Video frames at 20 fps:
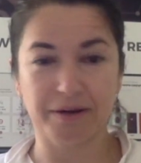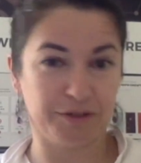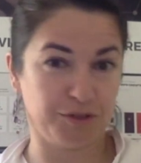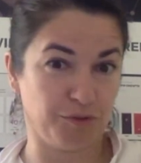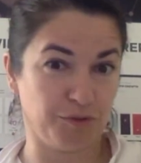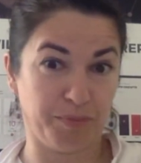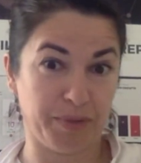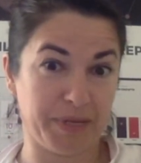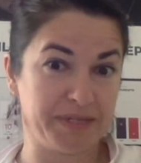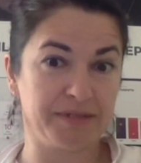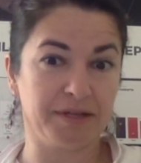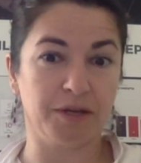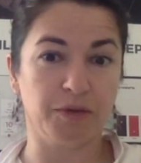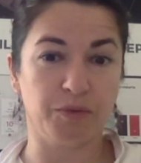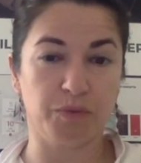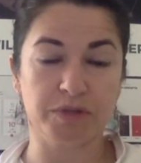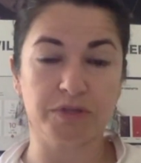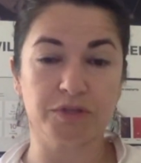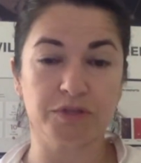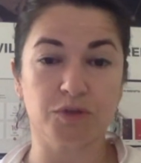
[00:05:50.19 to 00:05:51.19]
so basically
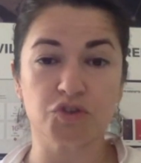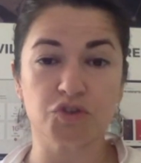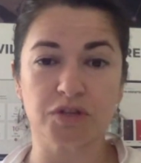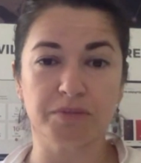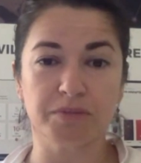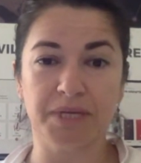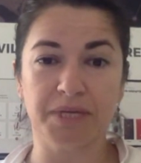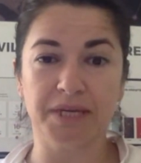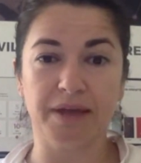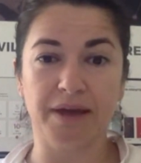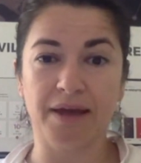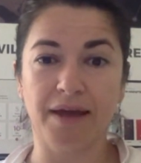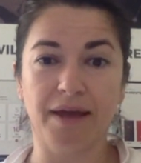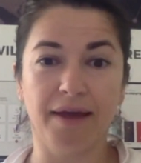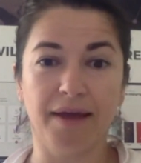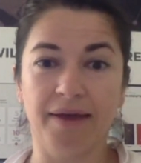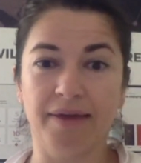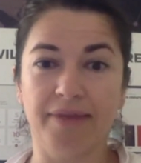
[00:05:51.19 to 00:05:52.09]
with social media,